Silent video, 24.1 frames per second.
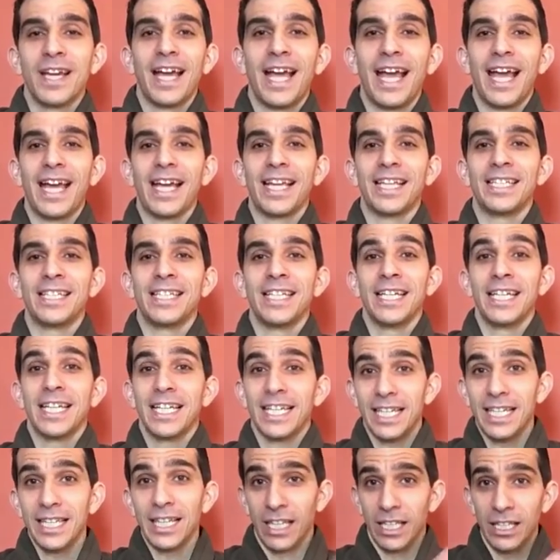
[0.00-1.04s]
And
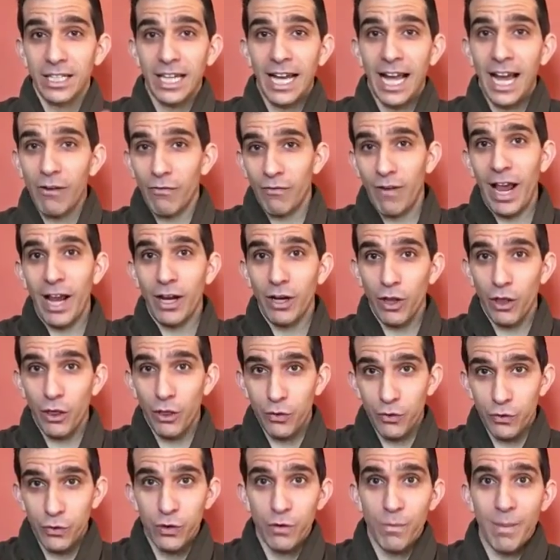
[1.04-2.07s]
the little guy ran
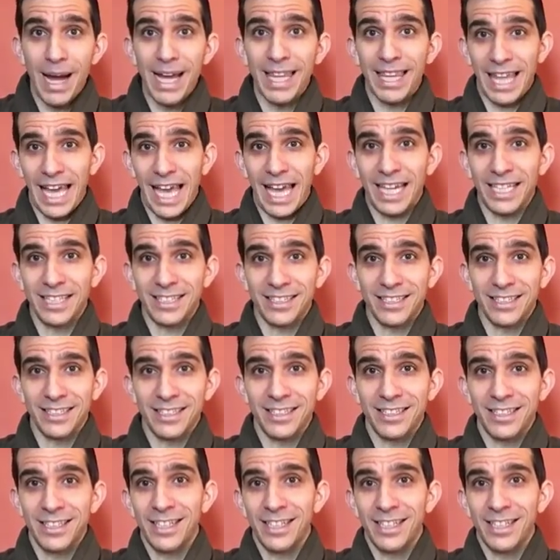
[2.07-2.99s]
through my legs